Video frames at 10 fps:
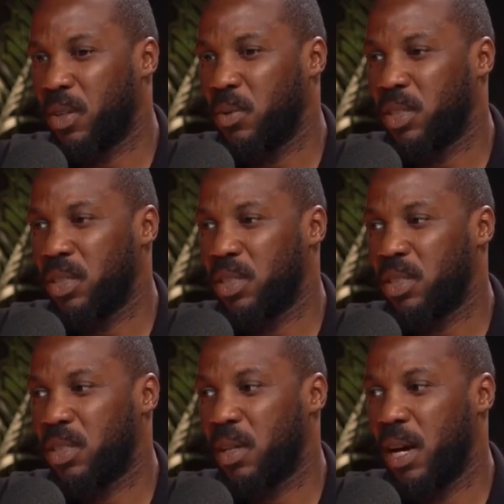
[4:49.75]
which
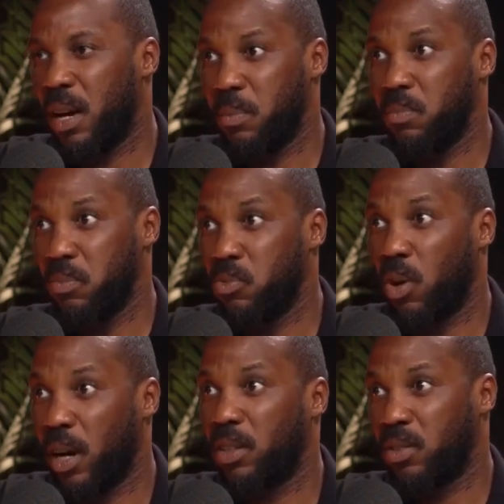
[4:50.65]
is
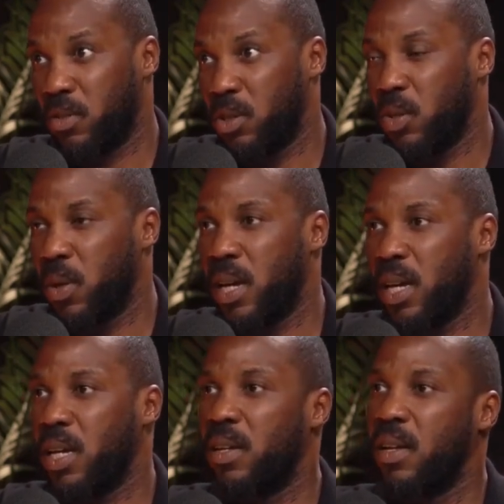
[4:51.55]
run out of the
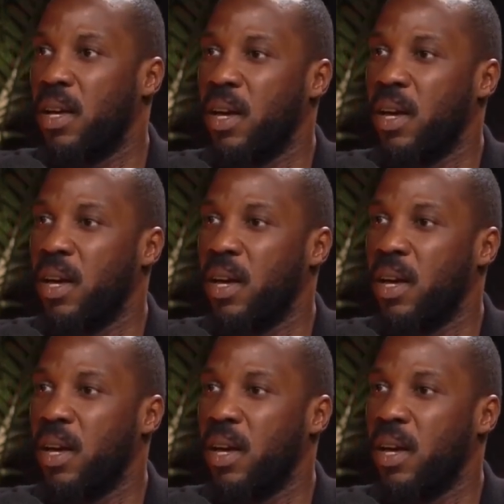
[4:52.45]
UAE.